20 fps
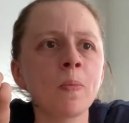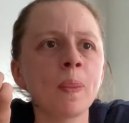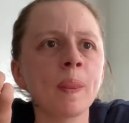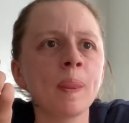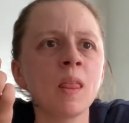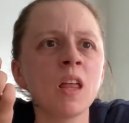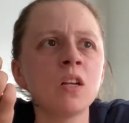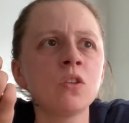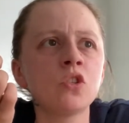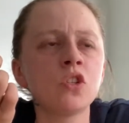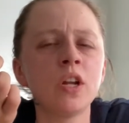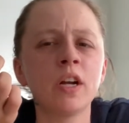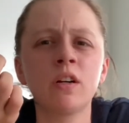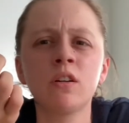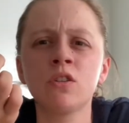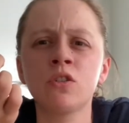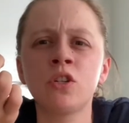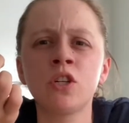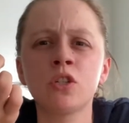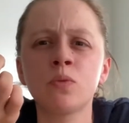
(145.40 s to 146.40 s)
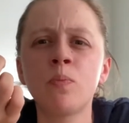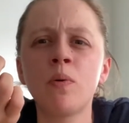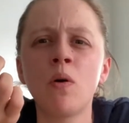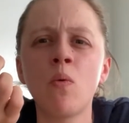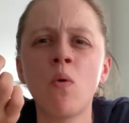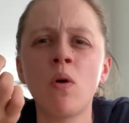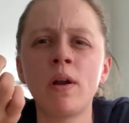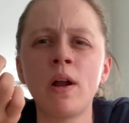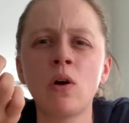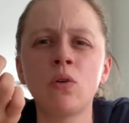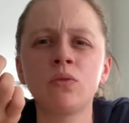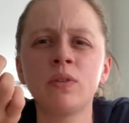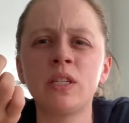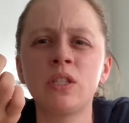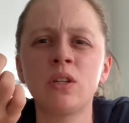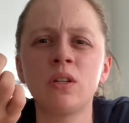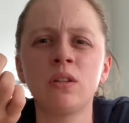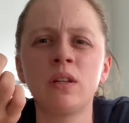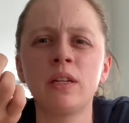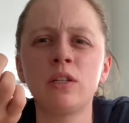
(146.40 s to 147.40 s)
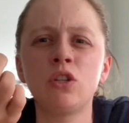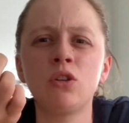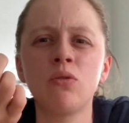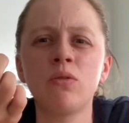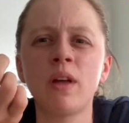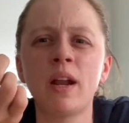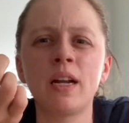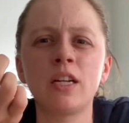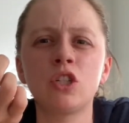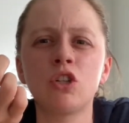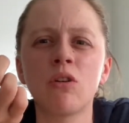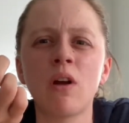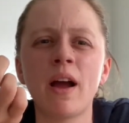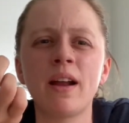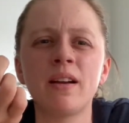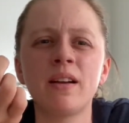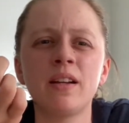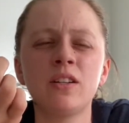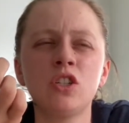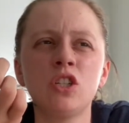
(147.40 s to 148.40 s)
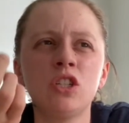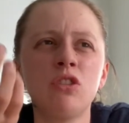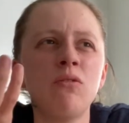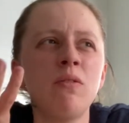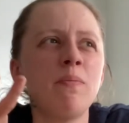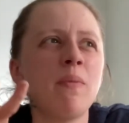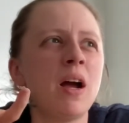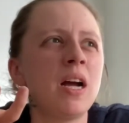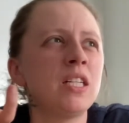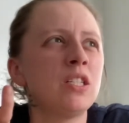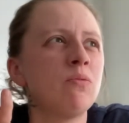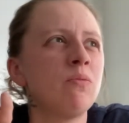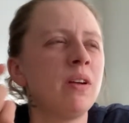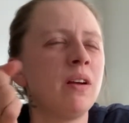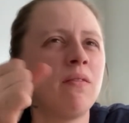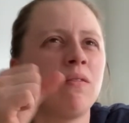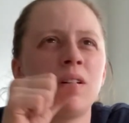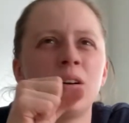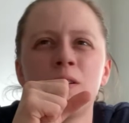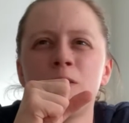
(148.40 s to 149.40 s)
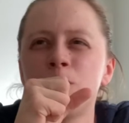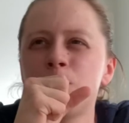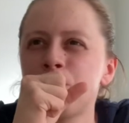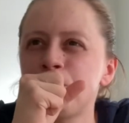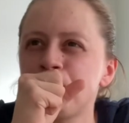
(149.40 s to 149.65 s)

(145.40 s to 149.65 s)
Snickers just put one out recently too that I tried, and it just reminds me of um,